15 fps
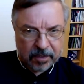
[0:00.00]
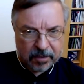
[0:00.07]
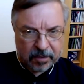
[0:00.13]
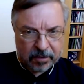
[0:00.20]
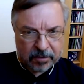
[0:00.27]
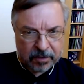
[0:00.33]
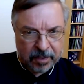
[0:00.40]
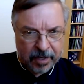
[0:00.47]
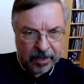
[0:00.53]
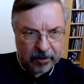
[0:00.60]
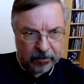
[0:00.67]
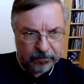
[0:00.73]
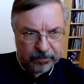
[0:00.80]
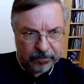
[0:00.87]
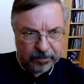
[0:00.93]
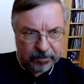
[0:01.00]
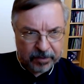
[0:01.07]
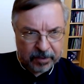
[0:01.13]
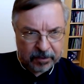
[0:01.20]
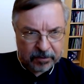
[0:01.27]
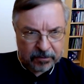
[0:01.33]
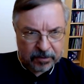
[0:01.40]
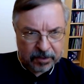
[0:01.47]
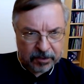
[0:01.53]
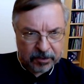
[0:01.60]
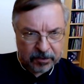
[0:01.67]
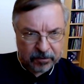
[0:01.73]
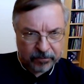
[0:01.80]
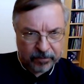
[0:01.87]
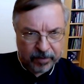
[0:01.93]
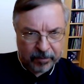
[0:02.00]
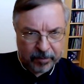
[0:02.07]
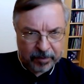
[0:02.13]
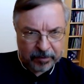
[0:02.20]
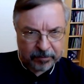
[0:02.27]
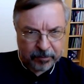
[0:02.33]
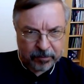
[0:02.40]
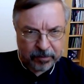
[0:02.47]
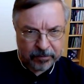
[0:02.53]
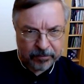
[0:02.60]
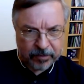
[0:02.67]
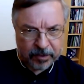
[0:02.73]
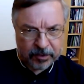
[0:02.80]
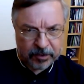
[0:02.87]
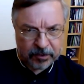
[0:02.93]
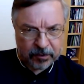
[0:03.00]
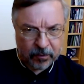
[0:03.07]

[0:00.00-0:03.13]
There's a lack of fibrin exudation or fibroblast proliferation,